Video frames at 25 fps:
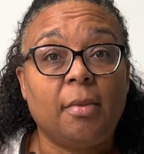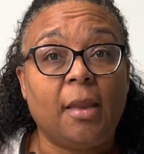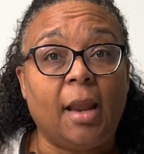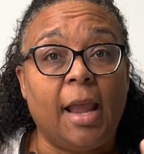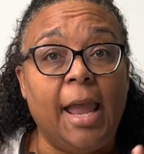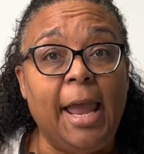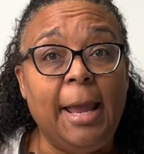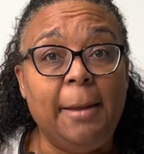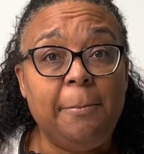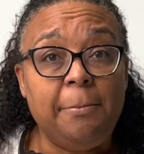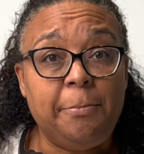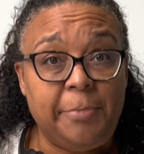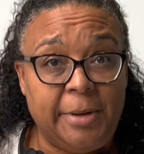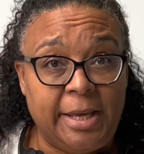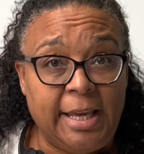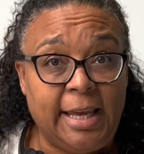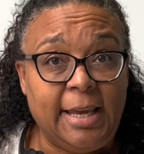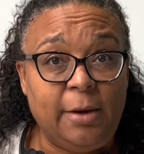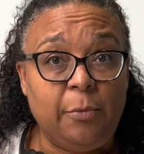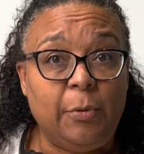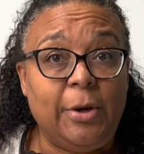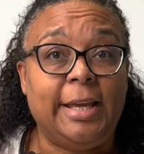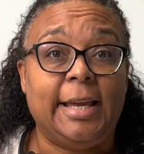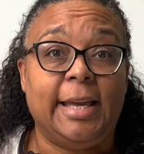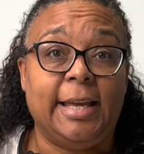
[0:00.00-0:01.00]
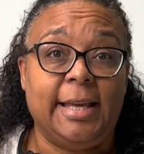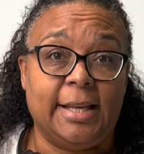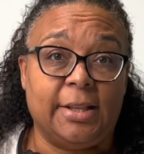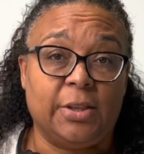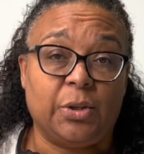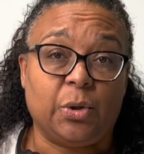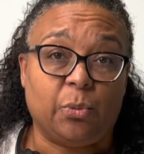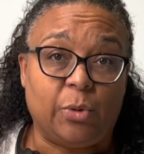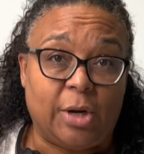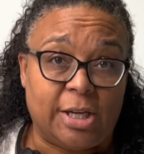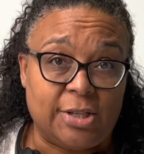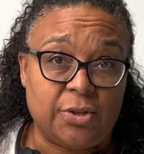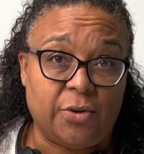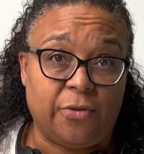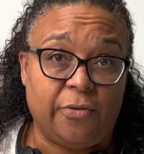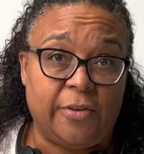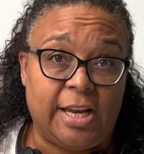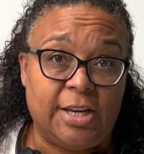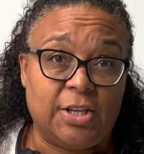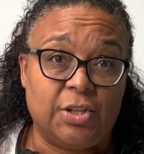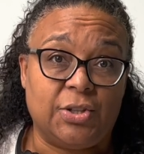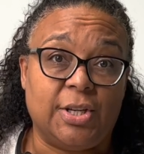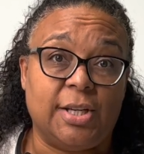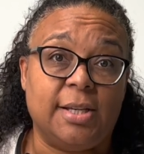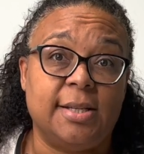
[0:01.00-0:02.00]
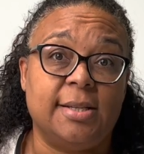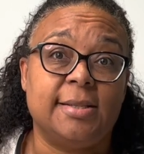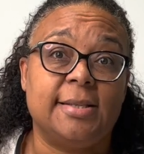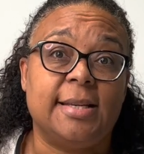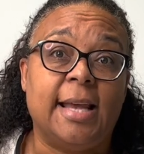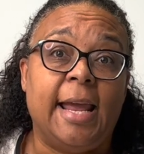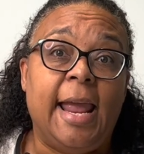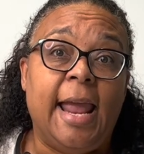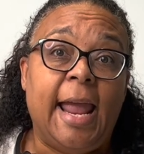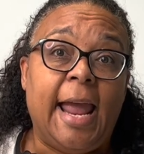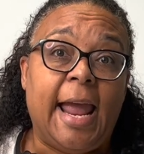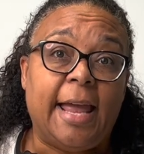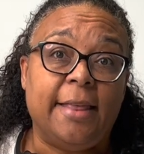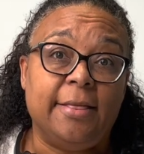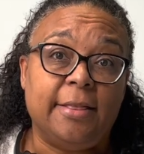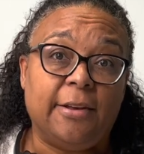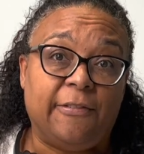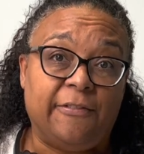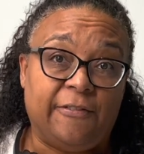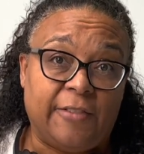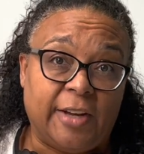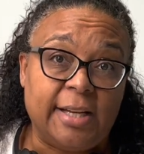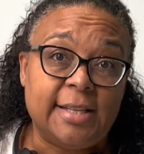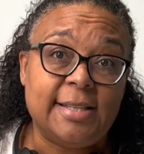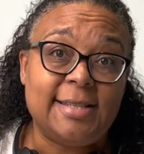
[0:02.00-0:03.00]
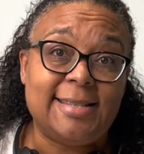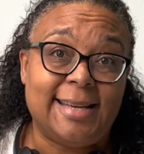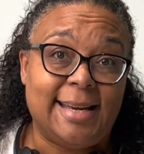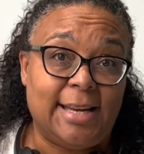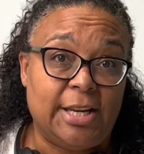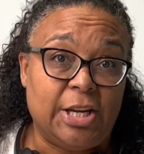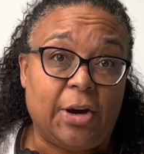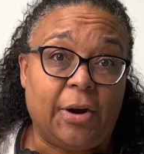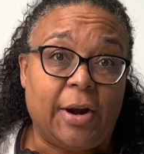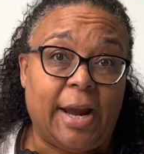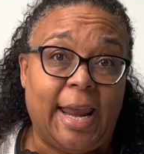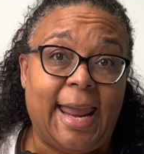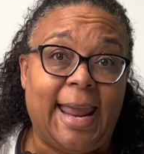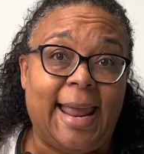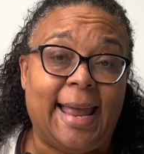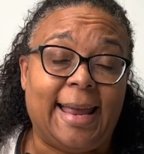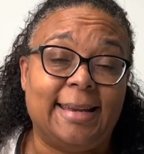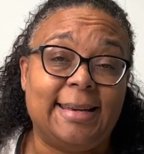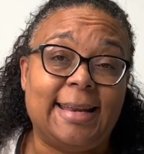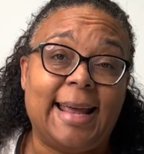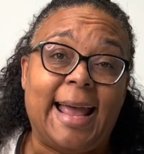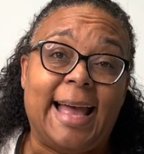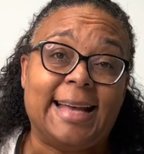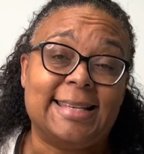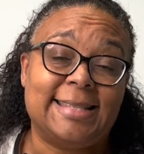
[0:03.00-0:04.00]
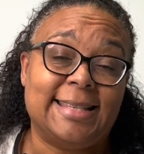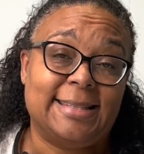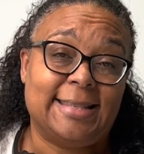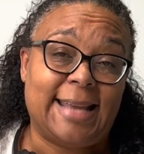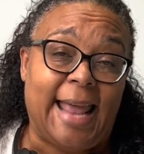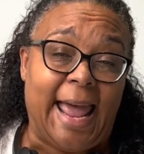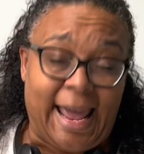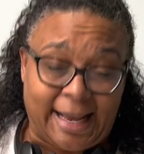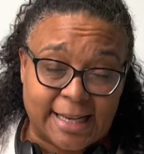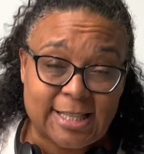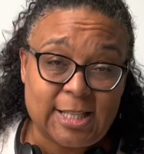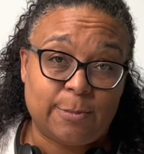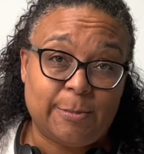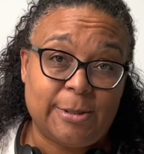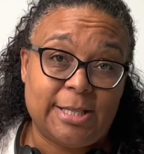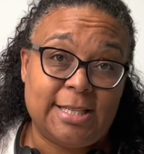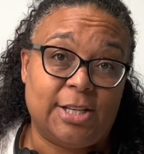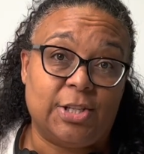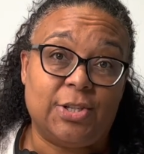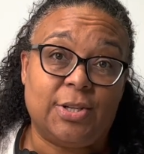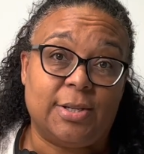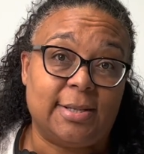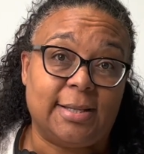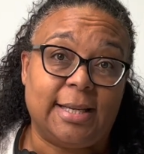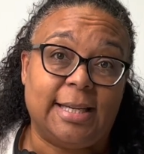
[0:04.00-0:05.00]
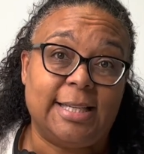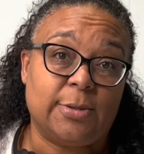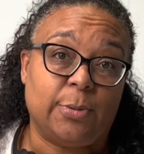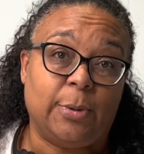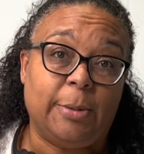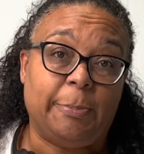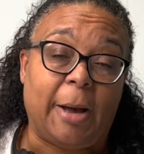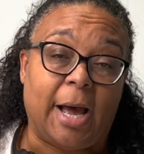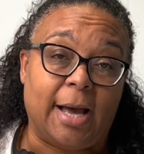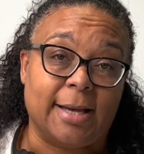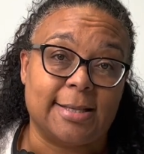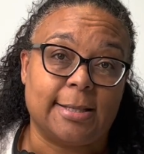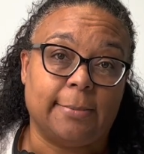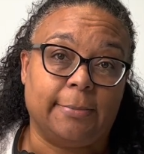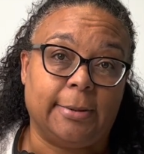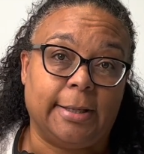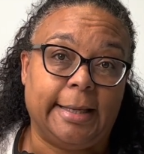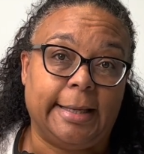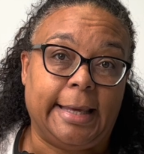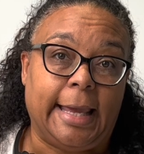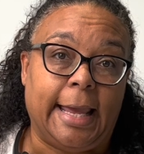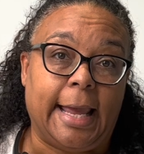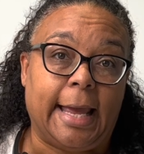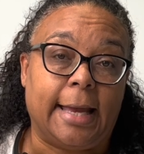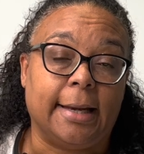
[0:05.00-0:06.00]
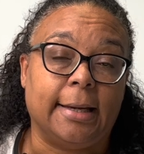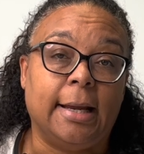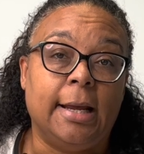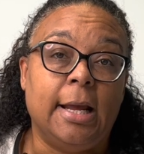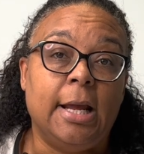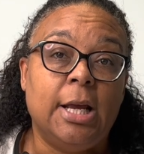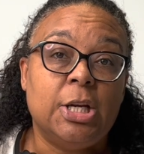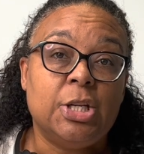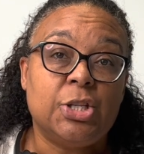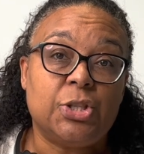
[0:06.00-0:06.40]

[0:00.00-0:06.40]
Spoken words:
and B, we can get the reservations and the funds in your hand as expeditiously as we possibly can.